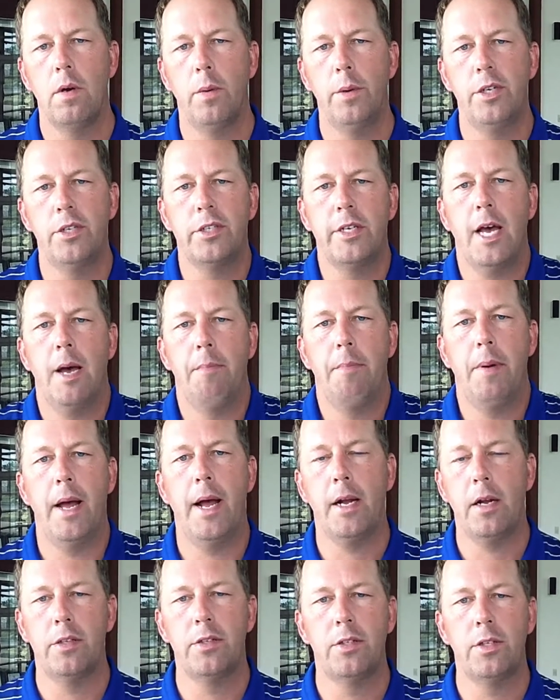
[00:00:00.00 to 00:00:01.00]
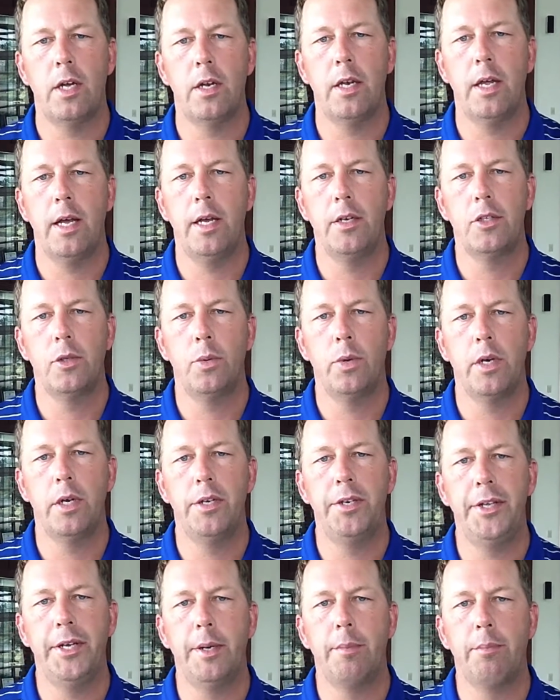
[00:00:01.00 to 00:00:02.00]
Well, we just got back on Sunday, so we're
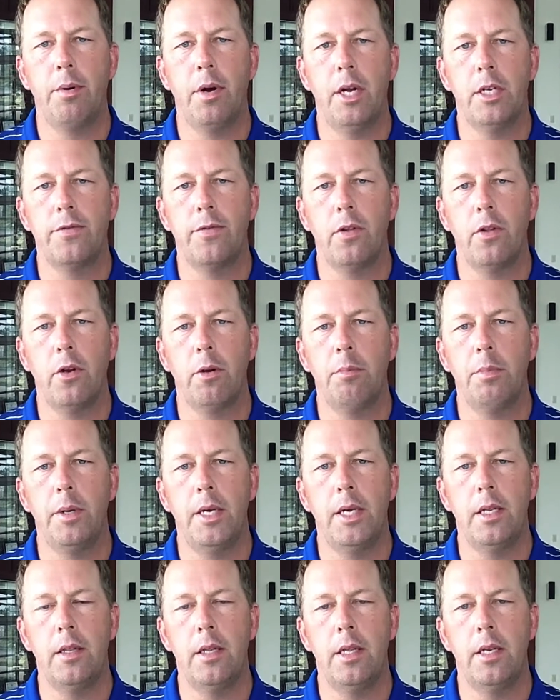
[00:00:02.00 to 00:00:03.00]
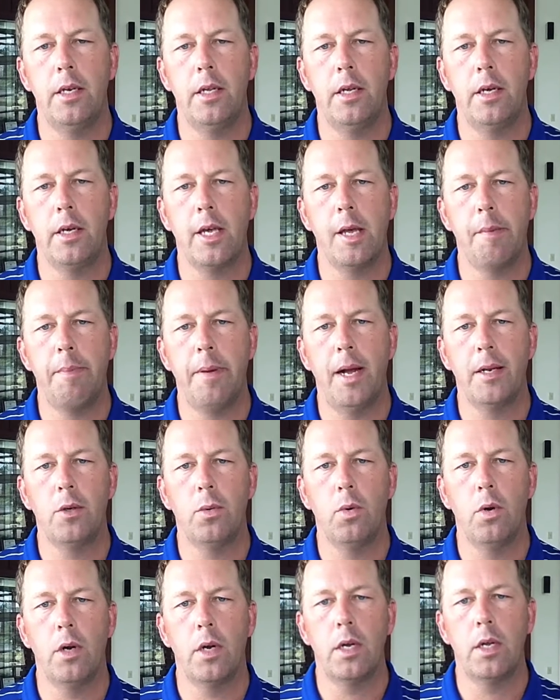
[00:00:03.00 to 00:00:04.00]
going to decompress for a little bit and then get back to
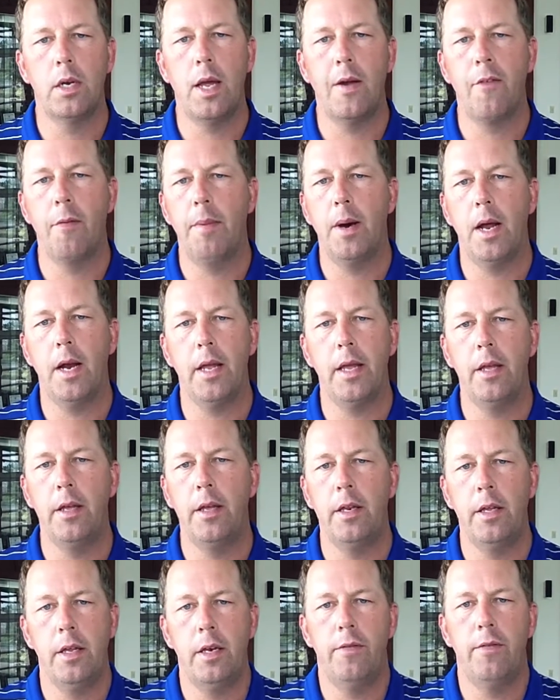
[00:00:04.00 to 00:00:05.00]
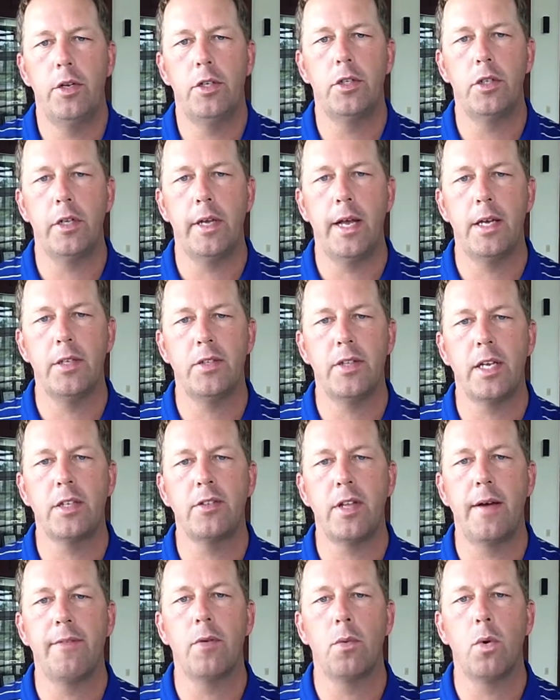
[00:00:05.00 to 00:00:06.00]
work. And everybody individually has things
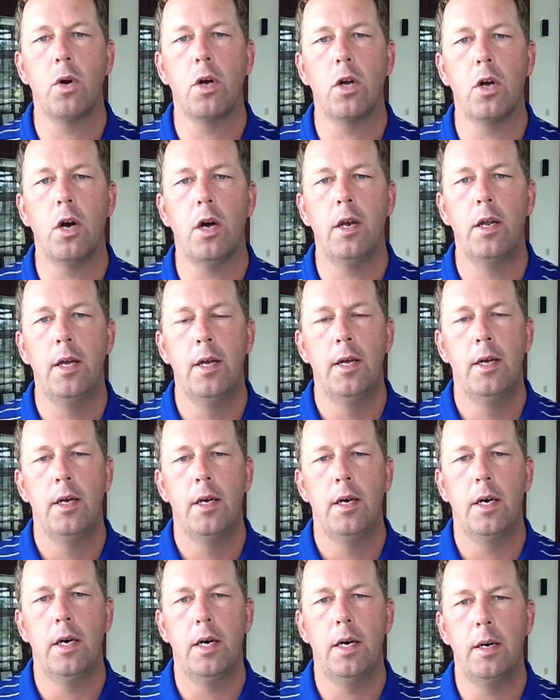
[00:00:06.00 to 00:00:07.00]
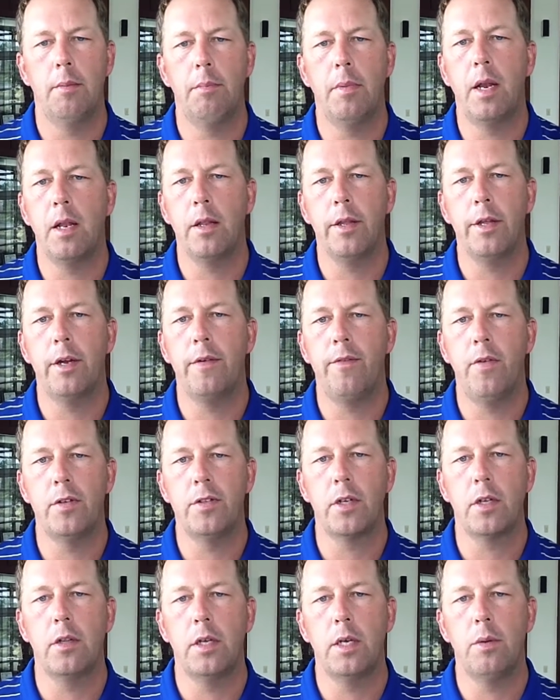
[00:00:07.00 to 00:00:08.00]
they have to work on. Mentally or
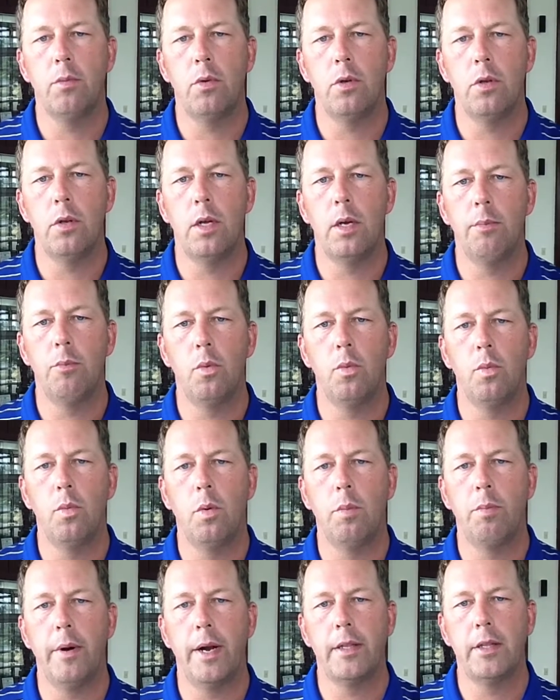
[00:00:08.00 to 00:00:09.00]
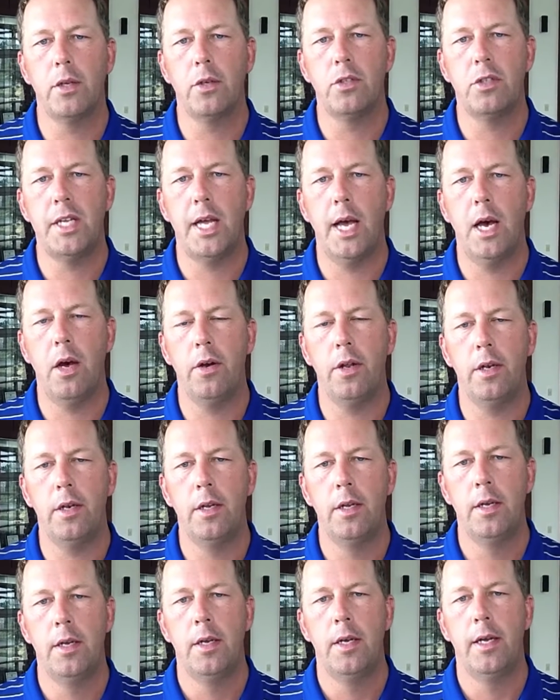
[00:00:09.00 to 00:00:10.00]
physically, and we'll break those down
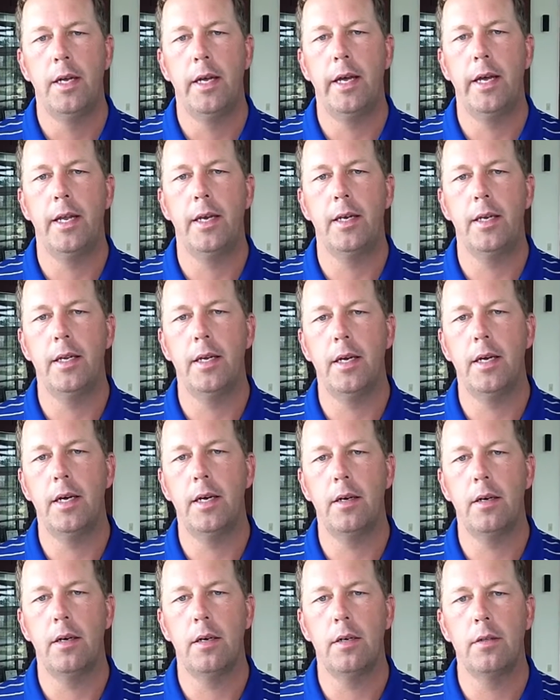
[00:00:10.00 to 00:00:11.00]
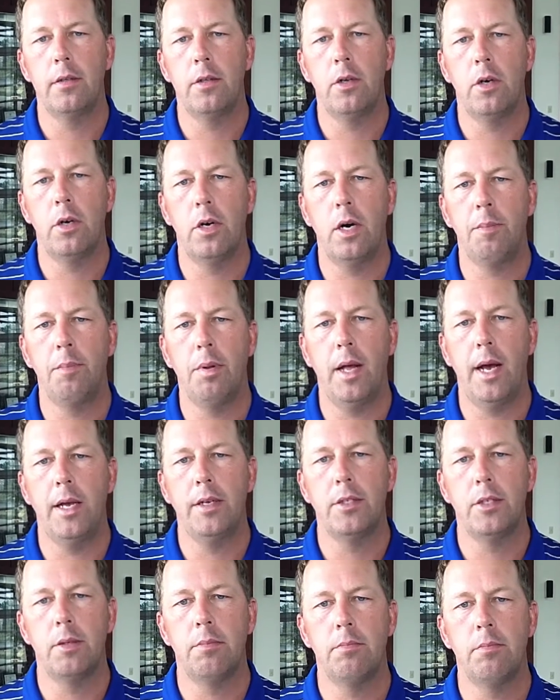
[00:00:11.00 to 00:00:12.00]
and apply
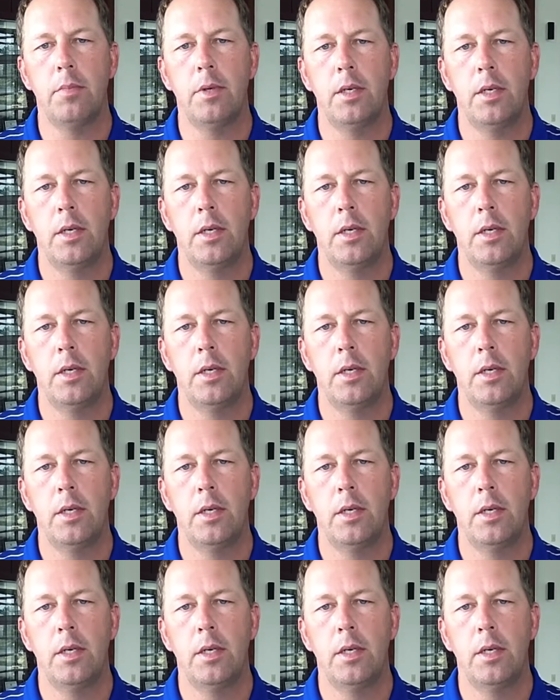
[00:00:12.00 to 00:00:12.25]
some